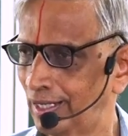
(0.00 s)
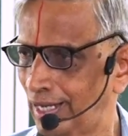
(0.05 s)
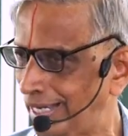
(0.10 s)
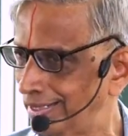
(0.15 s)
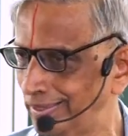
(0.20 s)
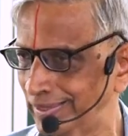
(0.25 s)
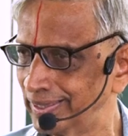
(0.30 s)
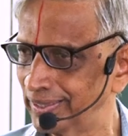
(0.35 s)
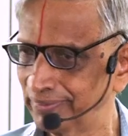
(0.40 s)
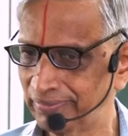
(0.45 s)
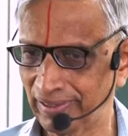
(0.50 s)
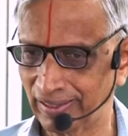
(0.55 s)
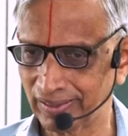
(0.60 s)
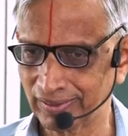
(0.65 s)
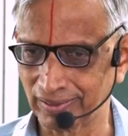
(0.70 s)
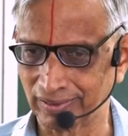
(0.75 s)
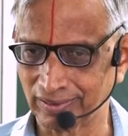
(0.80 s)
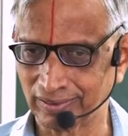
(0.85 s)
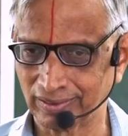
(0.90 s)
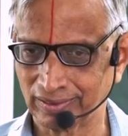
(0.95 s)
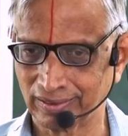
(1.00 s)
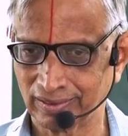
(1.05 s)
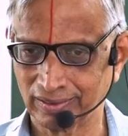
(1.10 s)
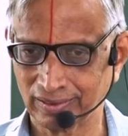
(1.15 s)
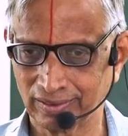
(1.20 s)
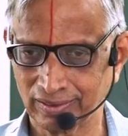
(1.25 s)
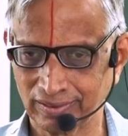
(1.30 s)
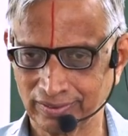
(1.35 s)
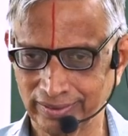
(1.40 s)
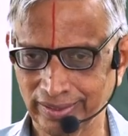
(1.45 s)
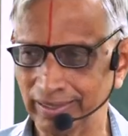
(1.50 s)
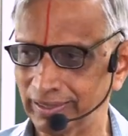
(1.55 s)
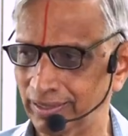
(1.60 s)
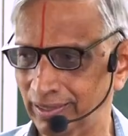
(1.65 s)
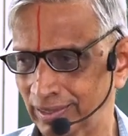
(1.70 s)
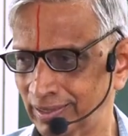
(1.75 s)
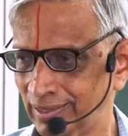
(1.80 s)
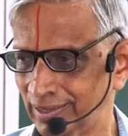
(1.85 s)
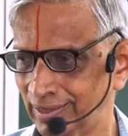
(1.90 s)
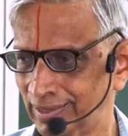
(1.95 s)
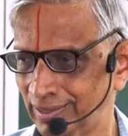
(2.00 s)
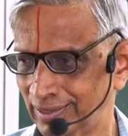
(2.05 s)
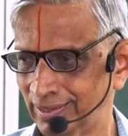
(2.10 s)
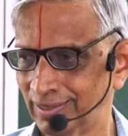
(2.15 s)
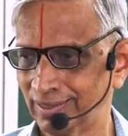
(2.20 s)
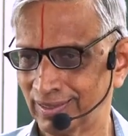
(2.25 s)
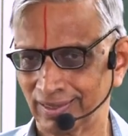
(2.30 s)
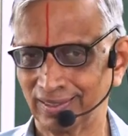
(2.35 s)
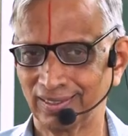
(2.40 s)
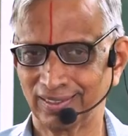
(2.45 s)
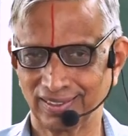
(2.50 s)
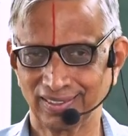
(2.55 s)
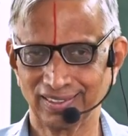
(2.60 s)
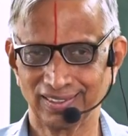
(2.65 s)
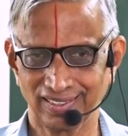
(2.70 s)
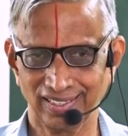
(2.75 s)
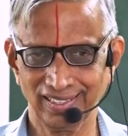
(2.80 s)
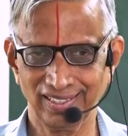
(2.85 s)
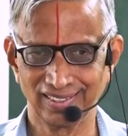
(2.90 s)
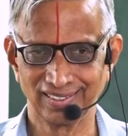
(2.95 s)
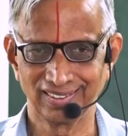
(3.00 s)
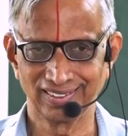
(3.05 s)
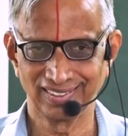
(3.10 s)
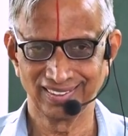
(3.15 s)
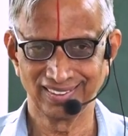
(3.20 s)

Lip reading: Identity function, z, right?